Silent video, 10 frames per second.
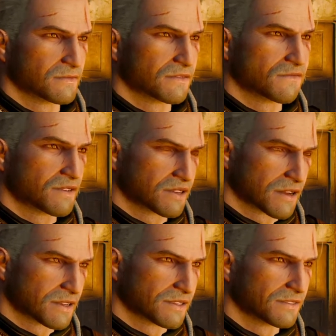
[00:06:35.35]
Yennefer
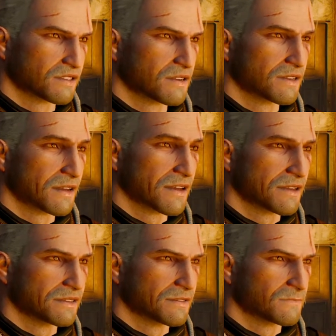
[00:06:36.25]
tried to teach her to
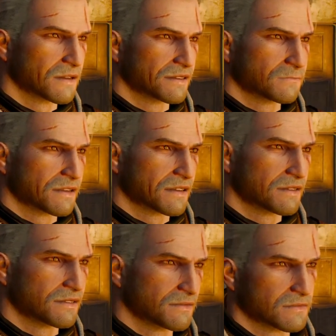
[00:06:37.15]
cast simple
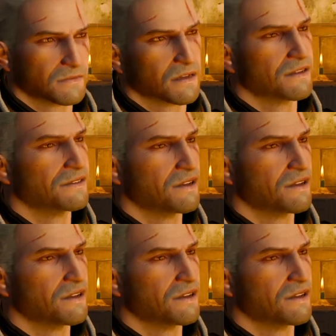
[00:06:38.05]
spells, and